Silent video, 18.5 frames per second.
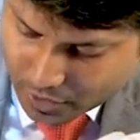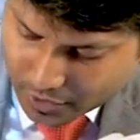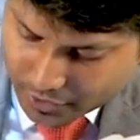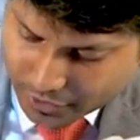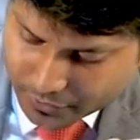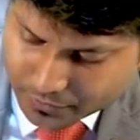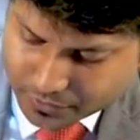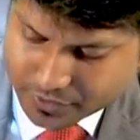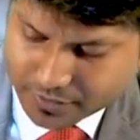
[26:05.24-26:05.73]

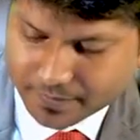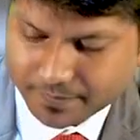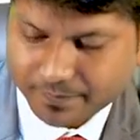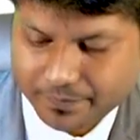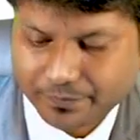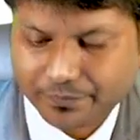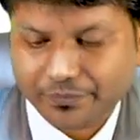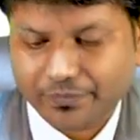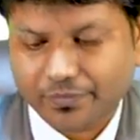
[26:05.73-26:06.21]
can't use.
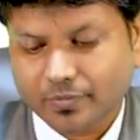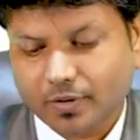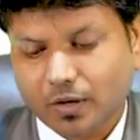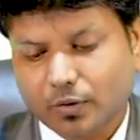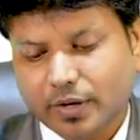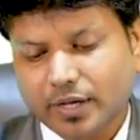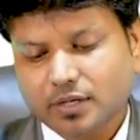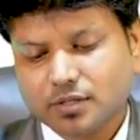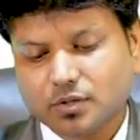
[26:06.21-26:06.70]

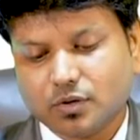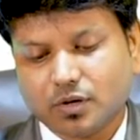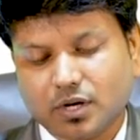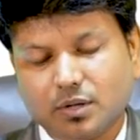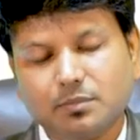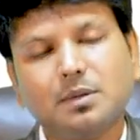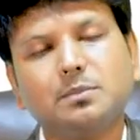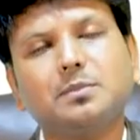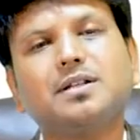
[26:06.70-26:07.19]
Okay, so
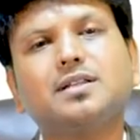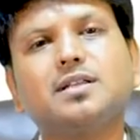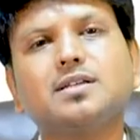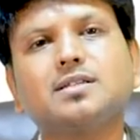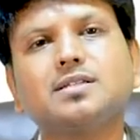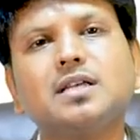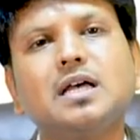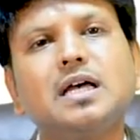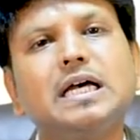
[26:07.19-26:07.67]
remember
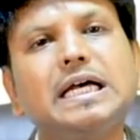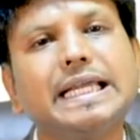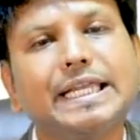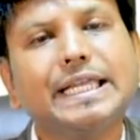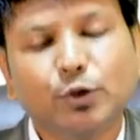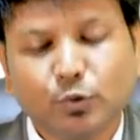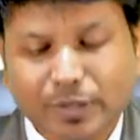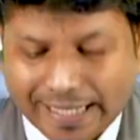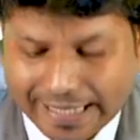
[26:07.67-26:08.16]
this.
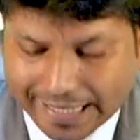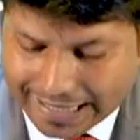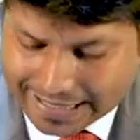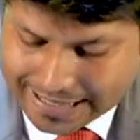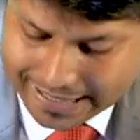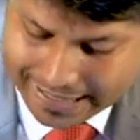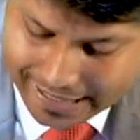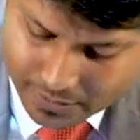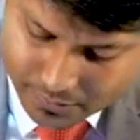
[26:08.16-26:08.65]
You can
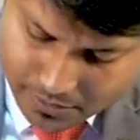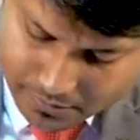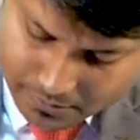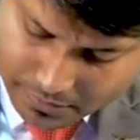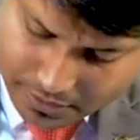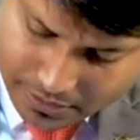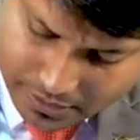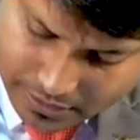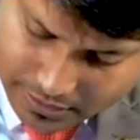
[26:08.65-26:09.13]
easily
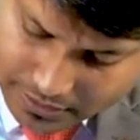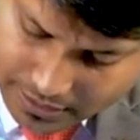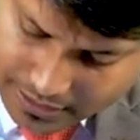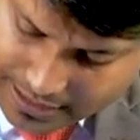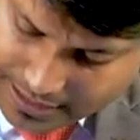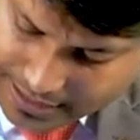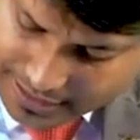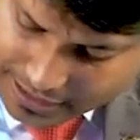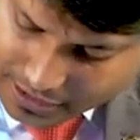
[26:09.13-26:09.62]
remember
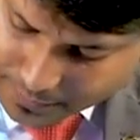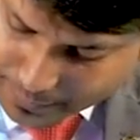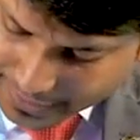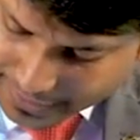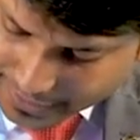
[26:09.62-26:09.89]
this list